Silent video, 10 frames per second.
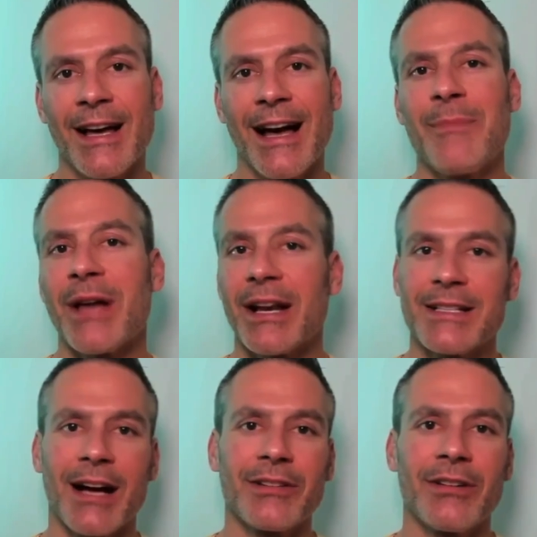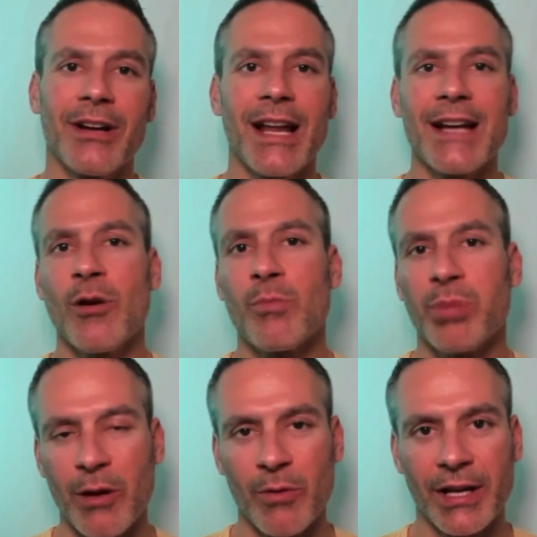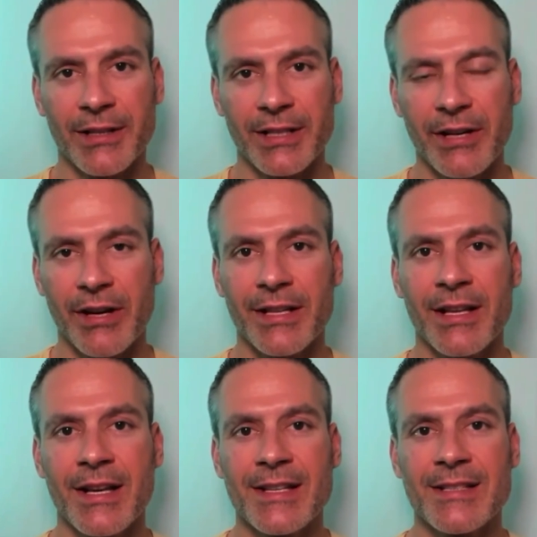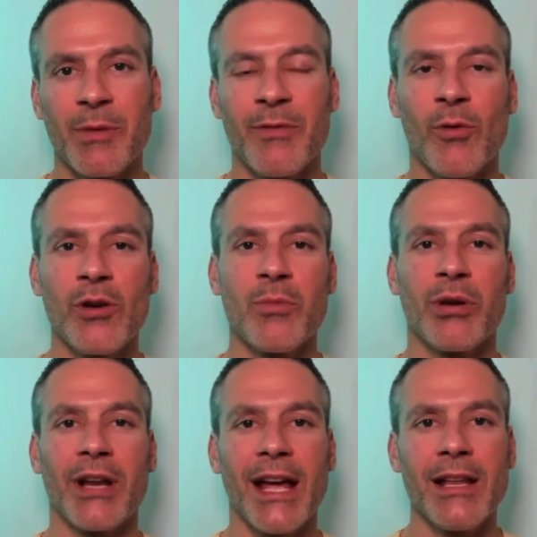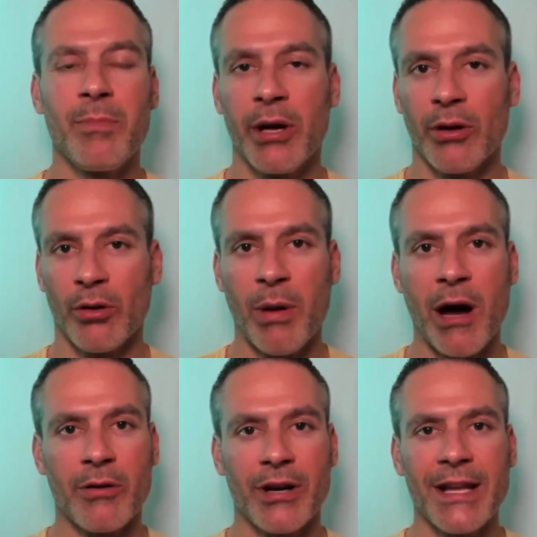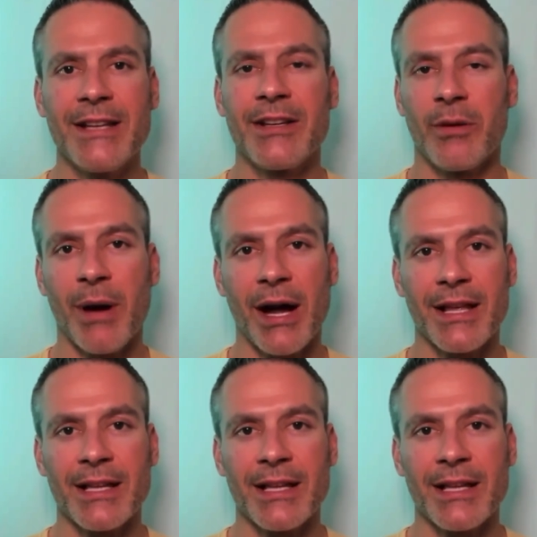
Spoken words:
I'm not a doctor and I don't play one on the internet, so before you put any pill or powder into your body, it's